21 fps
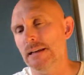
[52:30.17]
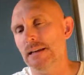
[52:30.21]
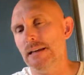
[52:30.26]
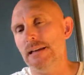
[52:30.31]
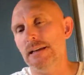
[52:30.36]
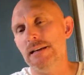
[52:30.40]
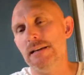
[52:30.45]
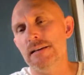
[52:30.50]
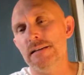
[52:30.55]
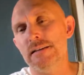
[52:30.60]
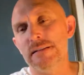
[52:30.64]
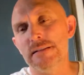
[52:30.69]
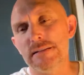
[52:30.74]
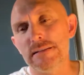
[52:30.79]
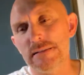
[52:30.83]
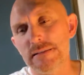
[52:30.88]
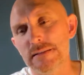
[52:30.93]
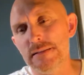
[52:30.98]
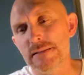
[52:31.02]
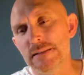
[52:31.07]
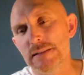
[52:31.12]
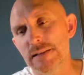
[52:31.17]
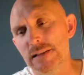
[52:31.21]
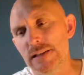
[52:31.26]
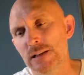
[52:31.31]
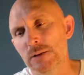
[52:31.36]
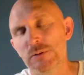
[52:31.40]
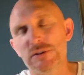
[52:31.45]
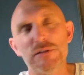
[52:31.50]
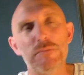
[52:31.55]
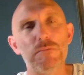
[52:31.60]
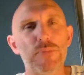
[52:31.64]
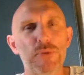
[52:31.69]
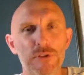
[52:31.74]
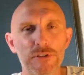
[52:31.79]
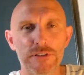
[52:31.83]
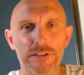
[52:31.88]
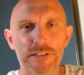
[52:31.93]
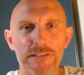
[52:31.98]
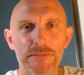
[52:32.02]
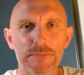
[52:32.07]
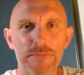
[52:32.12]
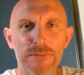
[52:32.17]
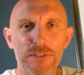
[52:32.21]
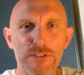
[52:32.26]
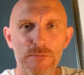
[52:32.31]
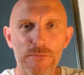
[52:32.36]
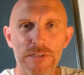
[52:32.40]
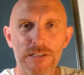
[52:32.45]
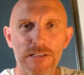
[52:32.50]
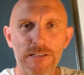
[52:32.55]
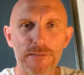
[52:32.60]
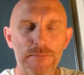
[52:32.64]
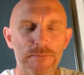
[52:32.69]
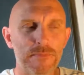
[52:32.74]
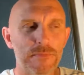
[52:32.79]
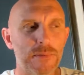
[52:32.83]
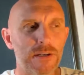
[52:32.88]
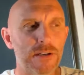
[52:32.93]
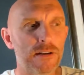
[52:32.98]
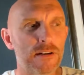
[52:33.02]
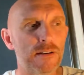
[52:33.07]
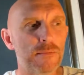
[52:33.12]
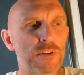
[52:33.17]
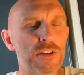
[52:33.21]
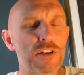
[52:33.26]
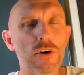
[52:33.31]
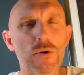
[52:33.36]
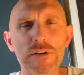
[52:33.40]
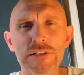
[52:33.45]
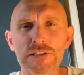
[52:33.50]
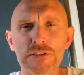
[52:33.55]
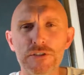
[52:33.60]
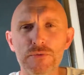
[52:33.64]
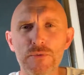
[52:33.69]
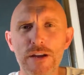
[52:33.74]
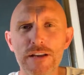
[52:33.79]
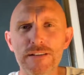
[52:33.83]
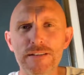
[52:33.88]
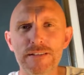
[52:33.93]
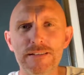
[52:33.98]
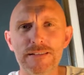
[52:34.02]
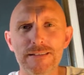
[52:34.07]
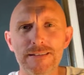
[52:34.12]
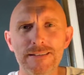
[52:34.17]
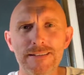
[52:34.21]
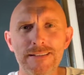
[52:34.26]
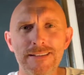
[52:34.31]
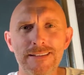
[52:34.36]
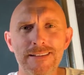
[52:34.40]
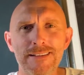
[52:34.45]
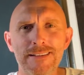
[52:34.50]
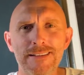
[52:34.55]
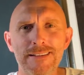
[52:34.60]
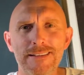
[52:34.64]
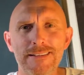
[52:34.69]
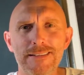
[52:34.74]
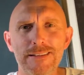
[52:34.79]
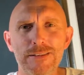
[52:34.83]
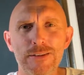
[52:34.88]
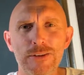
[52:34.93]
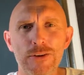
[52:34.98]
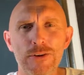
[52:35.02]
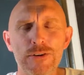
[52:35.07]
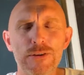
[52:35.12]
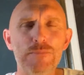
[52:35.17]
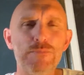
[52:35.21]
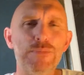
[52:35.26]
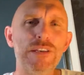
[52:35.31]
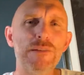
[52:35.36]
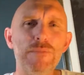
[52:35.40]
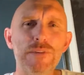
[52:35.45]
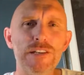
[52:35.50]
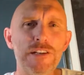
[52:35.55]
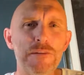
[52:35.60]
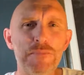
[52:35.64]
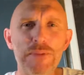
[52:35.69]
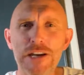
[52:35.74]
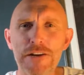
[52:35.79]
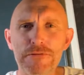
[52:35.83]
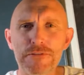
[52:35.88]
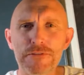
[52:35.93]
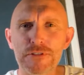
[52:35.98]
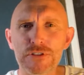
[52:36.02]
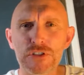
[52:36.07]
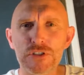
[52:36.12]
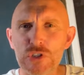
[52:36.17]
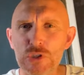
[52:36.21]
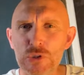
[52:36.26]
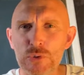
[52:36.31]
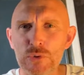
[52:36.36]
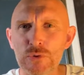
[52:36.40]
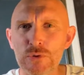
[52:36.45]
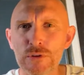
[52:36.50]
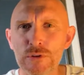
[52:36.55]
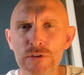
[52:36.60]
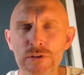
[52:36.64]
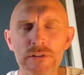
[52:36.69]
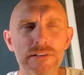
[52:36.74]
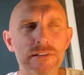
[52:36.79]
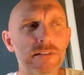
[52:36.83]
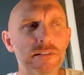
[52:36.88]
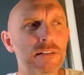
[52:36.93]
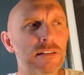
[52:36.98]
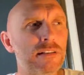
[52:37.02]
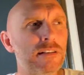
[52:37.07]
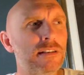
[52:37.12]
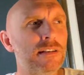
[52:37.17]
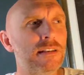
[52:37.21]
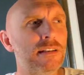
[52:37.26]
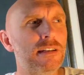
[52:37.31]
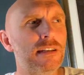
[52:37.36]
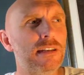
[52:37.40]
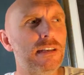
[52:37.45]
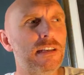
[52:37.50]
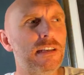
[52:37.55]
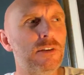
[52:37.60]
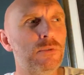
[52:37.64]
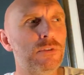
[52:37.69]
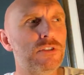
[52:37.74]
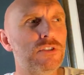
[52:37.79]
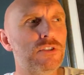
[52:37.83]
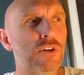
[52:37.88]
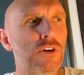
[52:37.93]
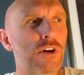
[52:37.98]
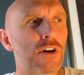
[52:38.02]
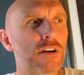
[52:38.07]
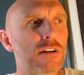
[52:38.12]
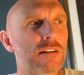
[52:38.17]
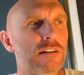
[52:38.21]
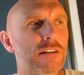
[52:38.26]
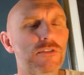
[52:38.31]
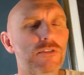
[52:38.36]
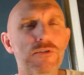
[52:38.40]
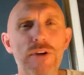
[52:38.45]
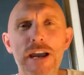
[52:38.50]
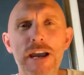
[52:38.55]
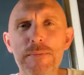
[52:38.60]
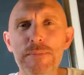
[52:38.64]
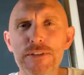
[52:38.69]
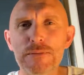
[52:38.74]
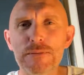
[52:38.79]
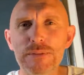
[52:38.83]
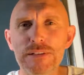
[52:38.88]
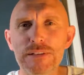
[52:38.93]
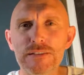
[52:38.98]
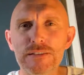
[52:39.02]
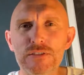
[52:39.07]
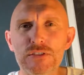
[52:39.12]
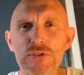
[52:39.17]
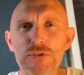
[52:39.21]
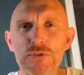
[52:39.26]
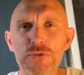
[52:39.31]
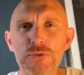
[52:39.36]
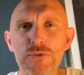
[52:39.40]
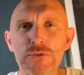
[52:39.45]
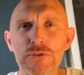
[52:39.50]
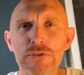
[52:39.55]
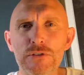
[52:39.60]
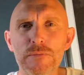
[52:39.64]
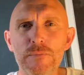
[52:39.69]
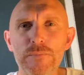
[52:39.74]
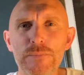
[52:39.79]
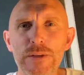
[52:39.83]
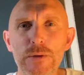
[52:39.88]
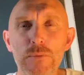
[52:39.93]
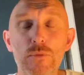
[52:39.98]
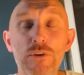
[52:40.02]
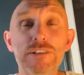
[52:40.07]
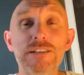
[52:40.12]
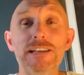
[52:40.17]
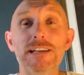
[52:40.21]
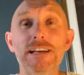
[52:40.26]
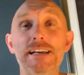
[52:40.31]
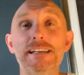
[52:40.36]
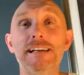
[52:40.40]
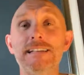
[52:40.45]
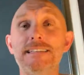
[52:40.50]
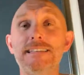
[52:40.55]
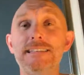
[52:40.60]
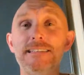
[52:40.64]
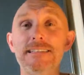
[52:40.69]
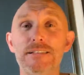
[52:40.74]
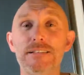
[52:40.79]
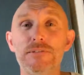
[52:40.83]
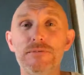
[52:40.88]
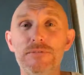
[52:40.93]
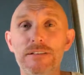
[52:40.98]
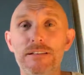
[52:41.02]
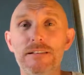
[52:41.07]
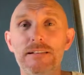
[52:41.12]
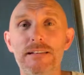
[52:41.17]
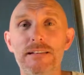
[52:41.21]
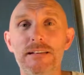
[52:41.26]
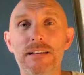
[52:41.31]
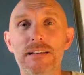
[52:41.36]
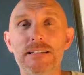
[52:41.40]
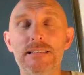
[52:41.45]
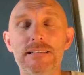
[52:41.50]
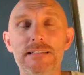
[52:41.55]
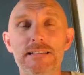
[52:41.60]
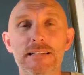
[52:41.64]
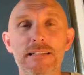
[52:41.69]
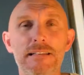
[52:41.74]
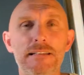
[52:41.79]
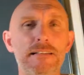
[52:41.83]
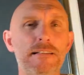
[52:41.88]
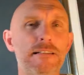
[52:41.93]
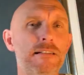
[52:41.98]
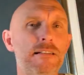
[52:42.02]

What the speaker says: and he was a bully to me. He always threatened, to beat me up after school, and he would talk crap to me in school. And one day I got sick of it, and I said,